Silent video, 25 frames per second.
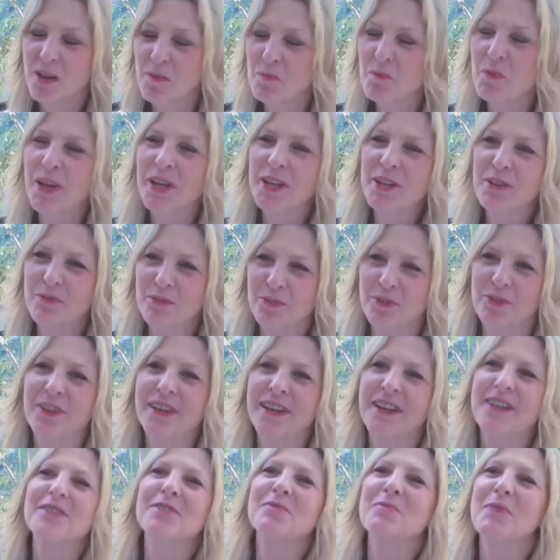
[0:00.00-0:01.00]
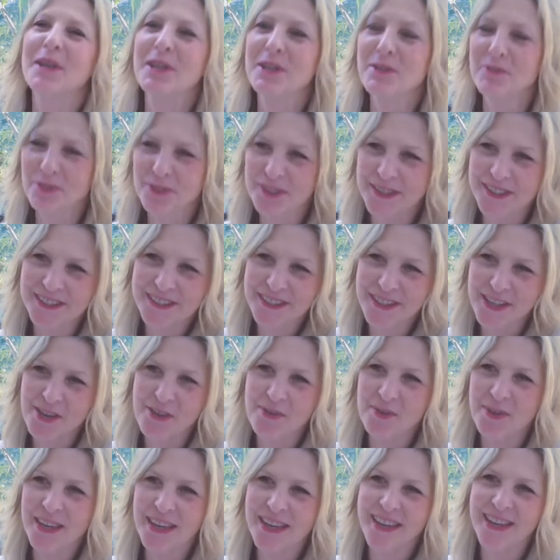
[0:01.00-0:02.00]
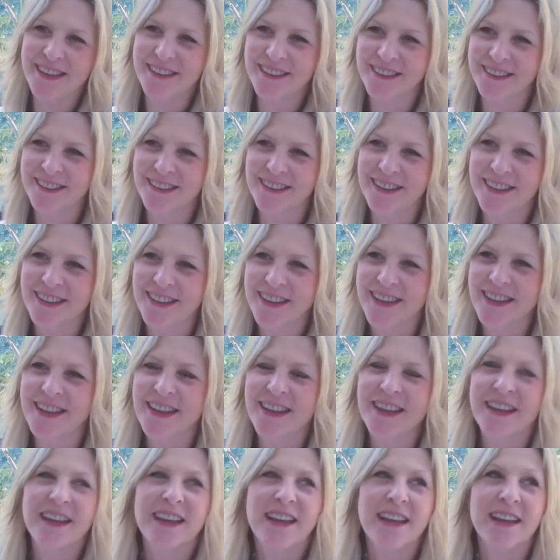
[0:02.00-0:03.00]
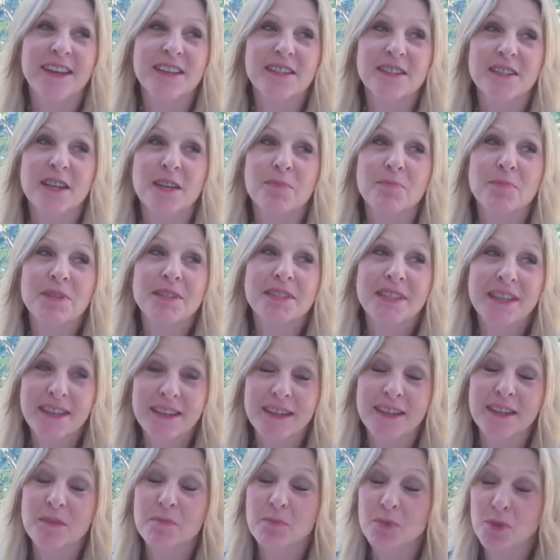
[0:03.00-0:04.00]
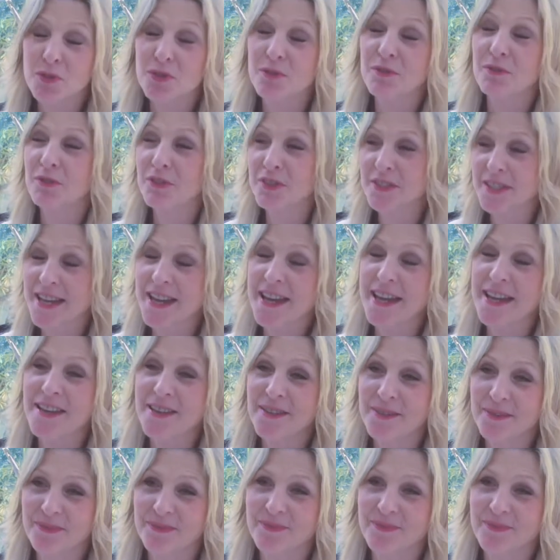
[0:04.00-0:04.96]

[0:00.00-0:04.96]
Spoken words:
I'm wonderful, and it's wonderful to see you again. And it's a particularly beautiful day.